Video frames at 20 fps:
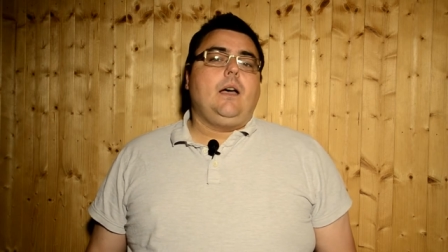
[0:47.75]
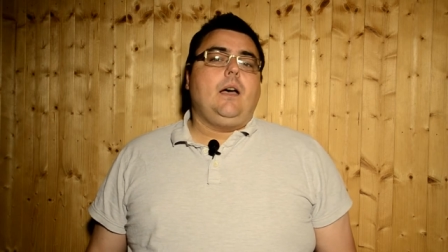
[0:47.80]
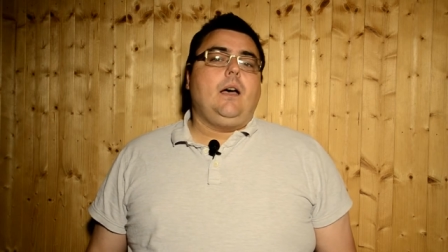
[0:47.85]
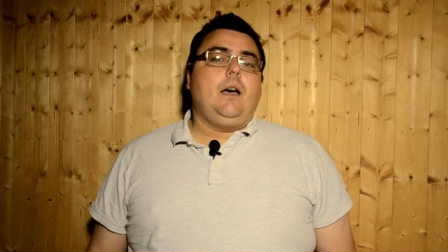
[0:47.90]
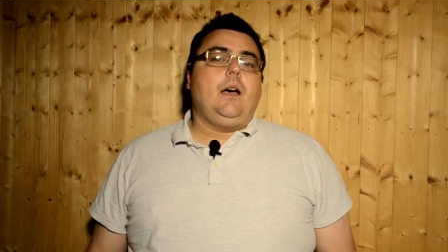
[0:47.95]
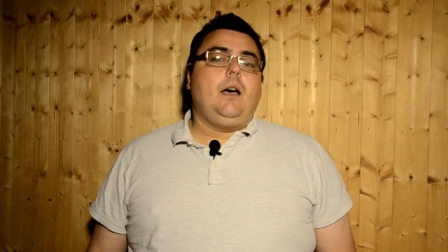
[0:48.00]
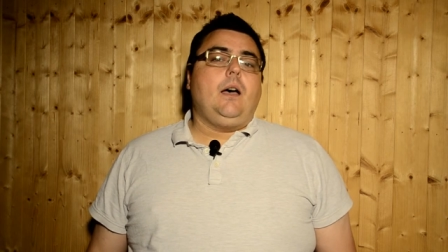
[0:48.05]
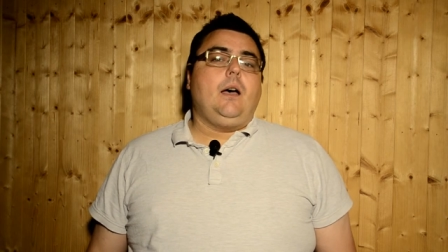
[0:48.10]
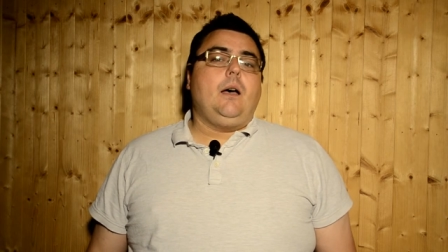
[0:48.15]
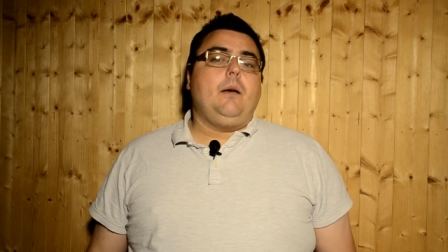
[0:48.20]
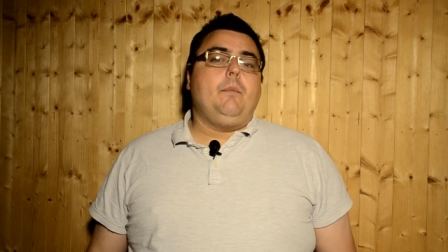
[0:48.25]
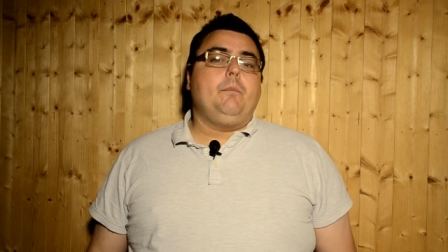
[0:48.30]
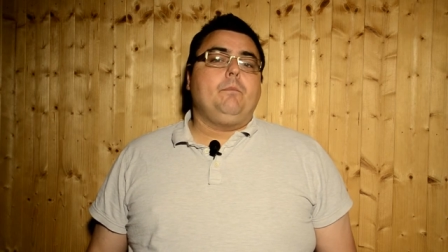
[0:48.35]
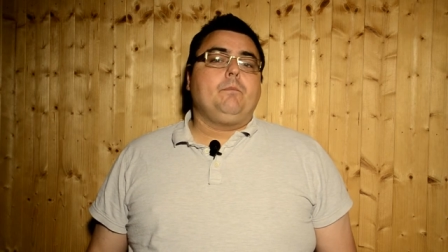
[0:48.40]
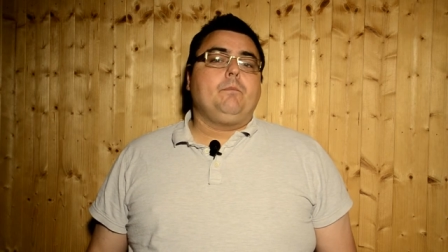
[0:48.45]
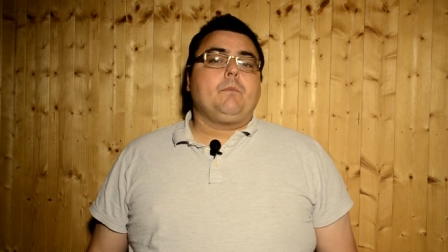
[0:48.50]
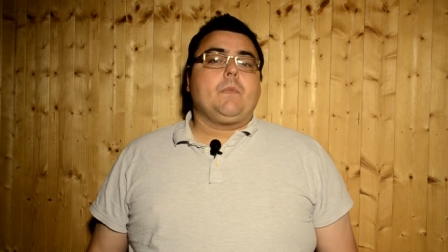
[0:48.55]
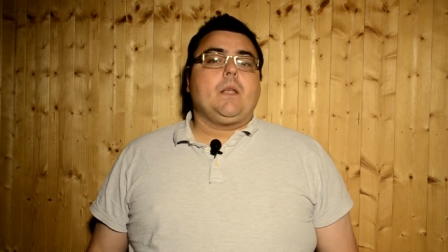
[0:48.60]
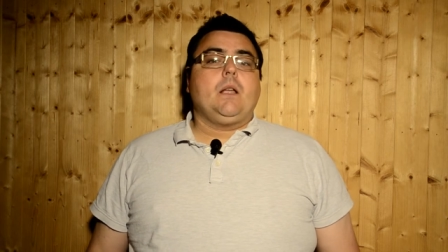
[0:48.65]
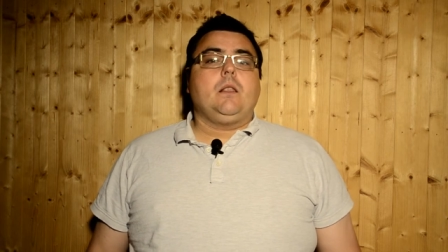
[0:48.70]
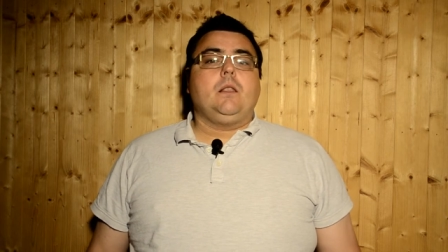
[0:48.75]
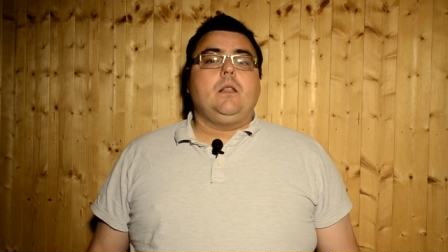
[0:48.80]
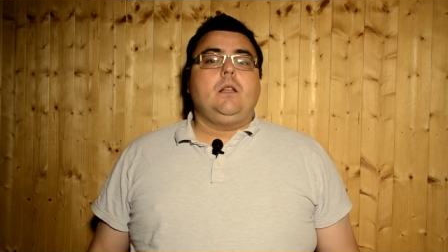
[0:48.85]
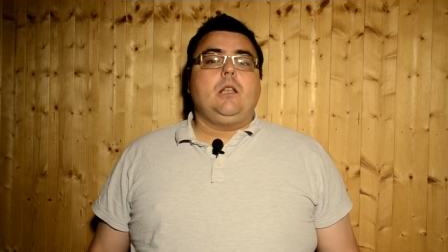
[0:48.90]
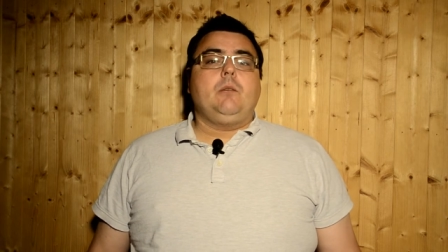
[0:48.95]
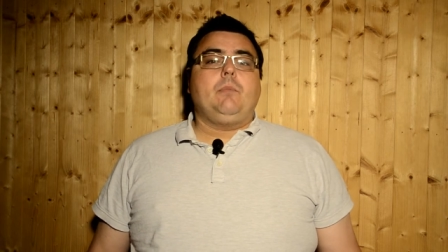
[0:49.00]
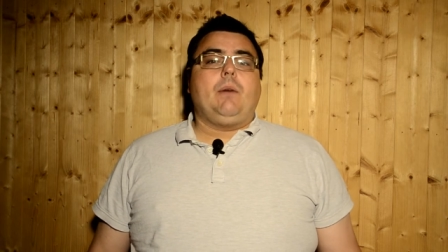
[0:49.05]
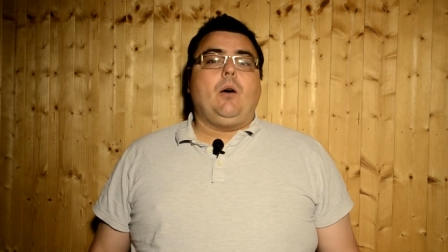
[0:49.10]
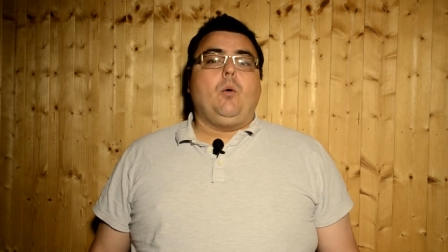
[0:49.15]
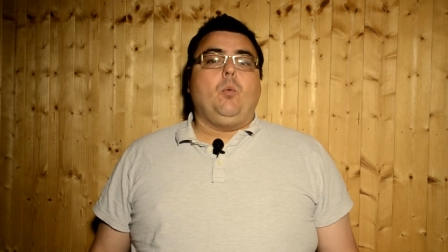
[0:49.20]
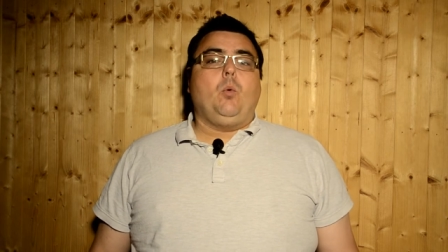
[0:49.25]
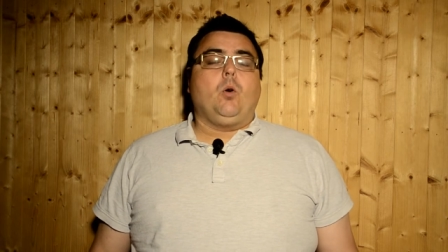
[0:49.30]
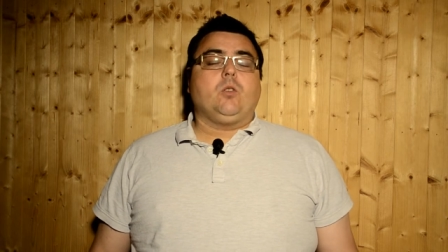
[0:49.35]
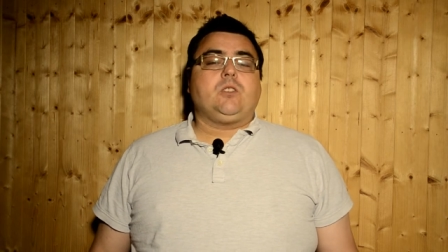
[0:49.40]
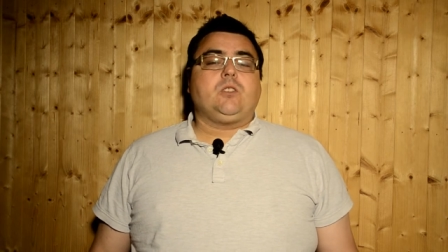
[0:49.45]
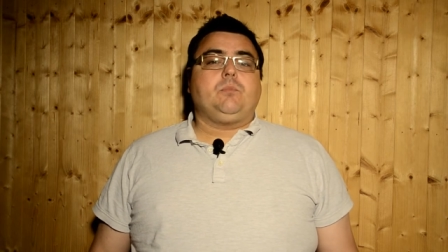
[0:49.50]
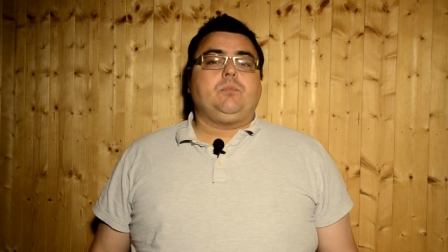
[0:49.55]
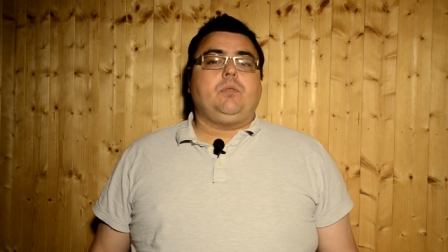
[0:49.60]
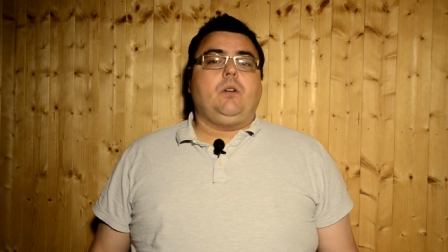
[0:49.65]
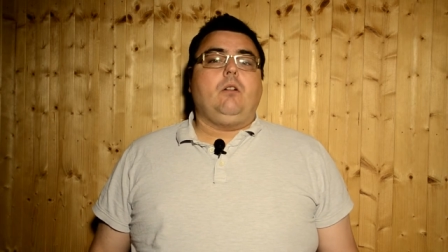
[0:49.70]
um, learning about
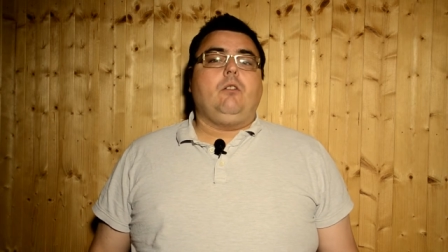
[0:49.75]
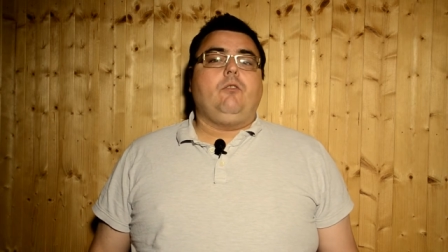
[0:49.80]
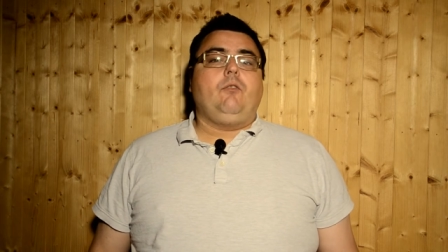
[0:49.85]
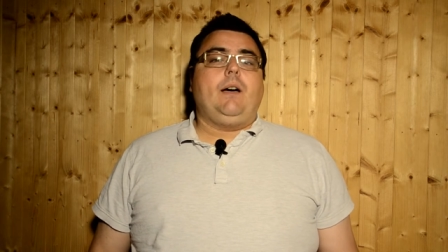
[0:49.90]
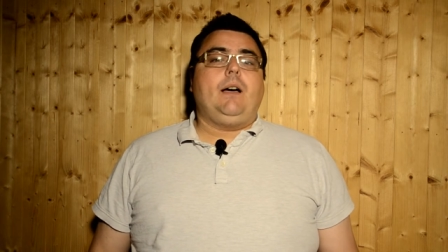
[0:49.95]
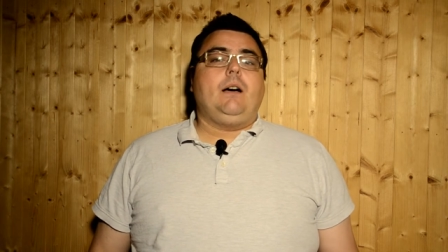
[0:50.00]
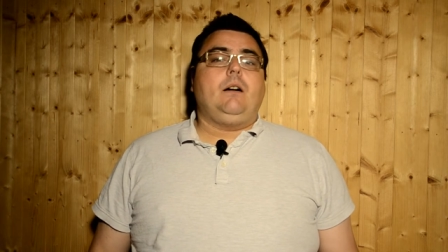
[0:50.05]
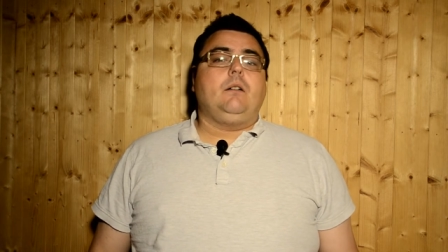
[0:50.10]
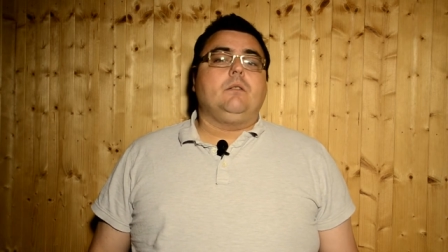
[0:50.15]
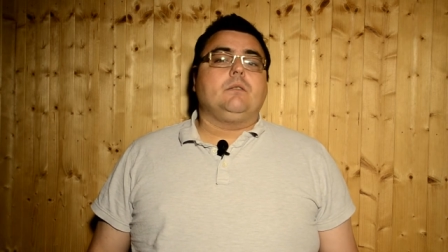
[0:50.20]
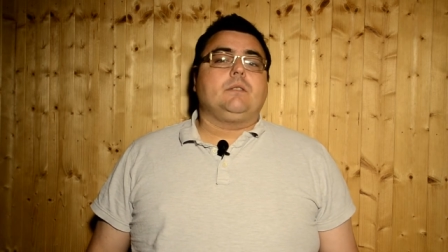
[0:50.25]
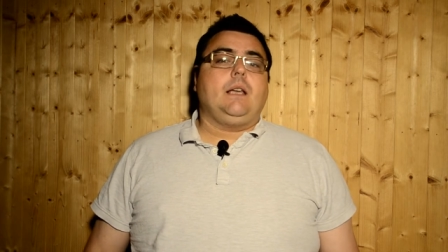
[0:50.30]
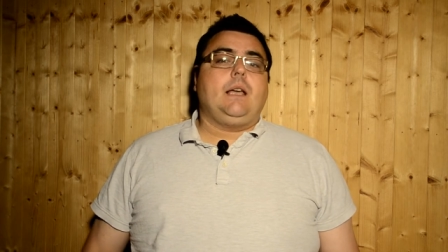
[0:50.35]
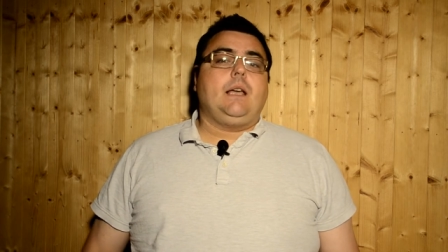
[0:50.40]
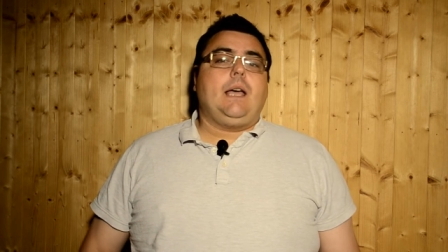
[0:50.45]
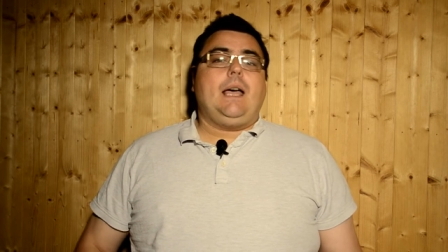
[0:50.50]
water profiles,